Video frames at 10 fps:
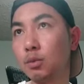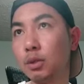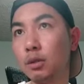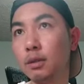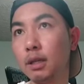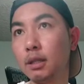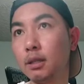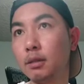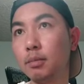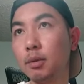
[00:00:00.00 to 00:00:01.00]
Like
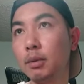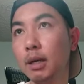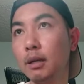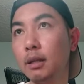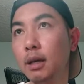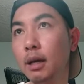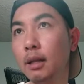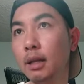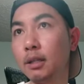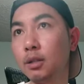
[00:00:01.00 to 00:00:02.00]
probably I like
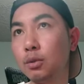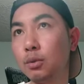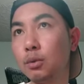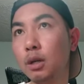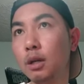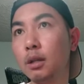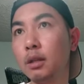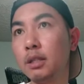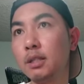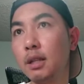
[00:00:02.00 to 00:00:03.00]
to this
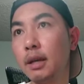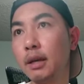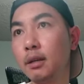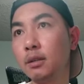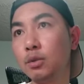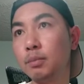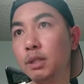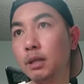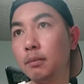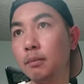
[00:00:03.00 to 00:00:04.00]
layer to be
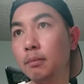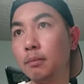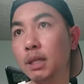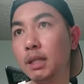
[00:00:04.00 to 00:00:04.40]
media